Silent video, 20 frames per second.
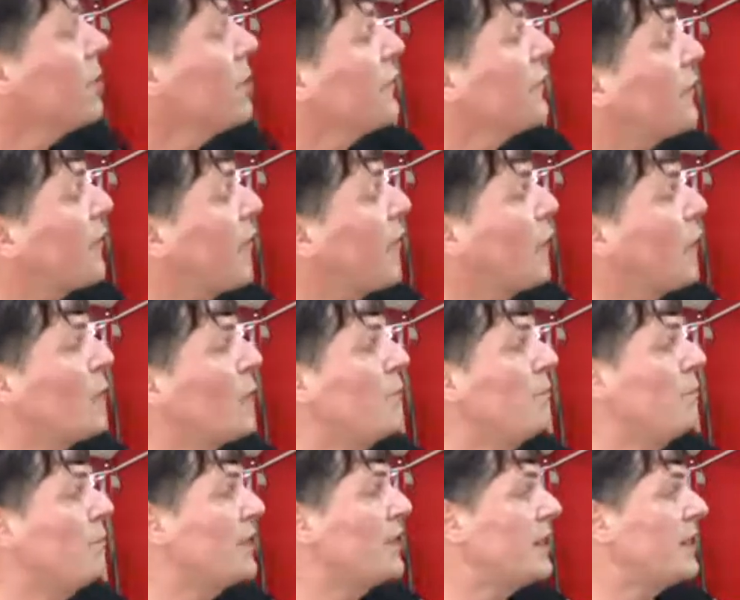So,
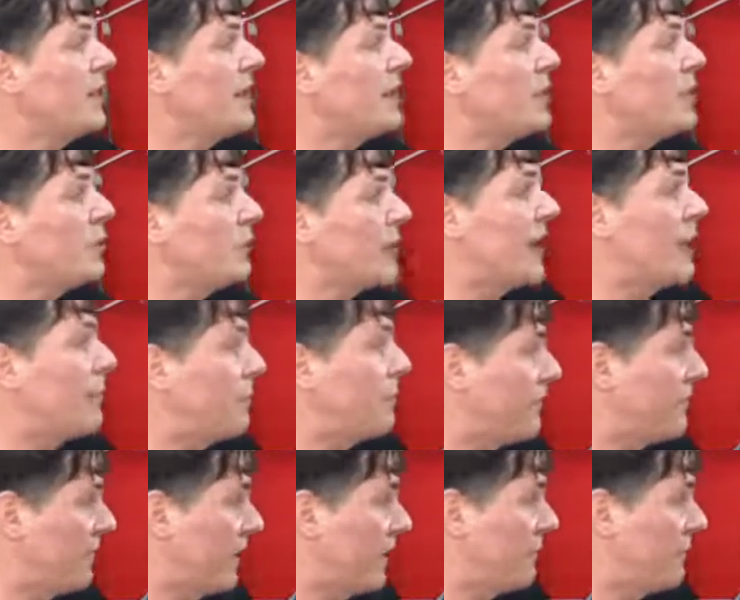and you got to be
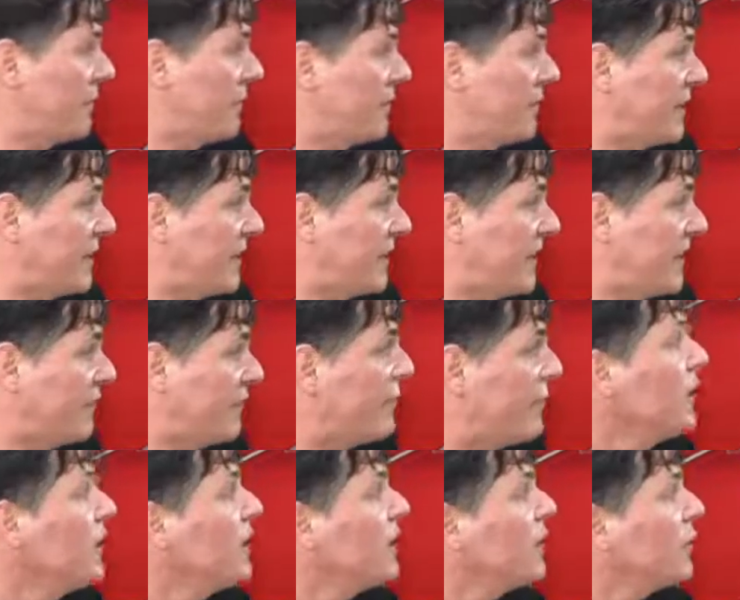selfless and give.
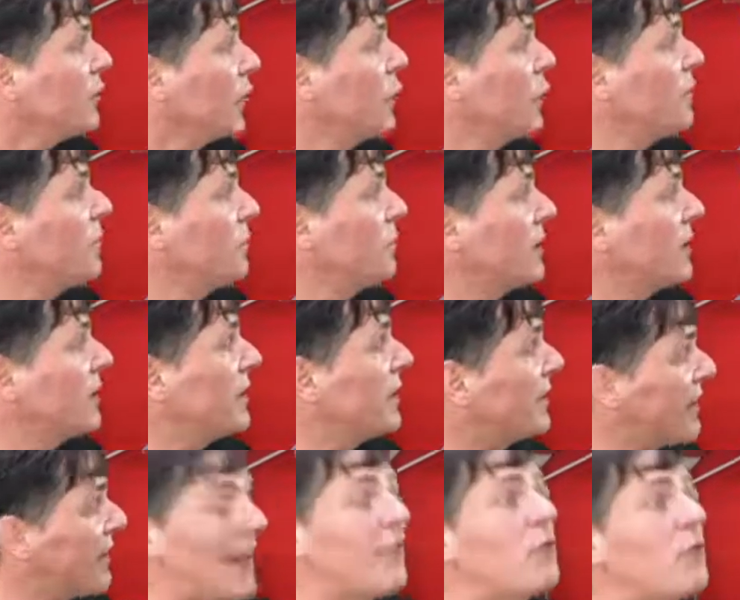Ultimately,
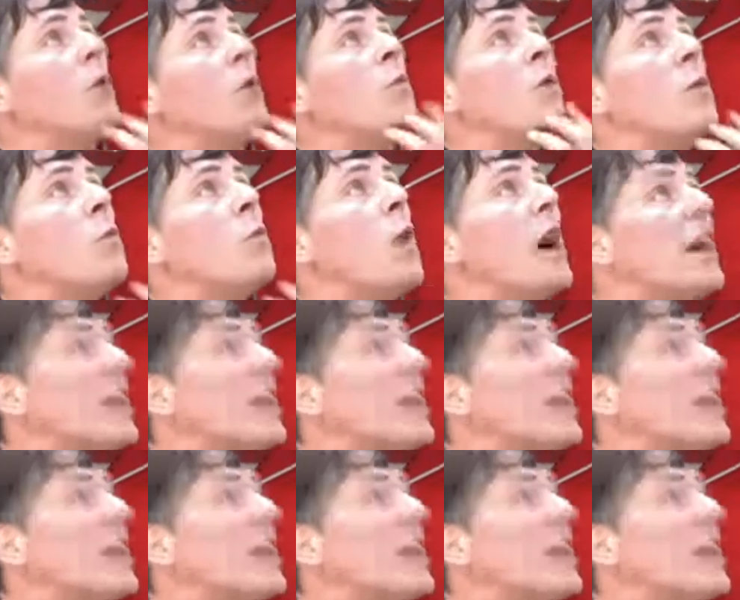that's what we want to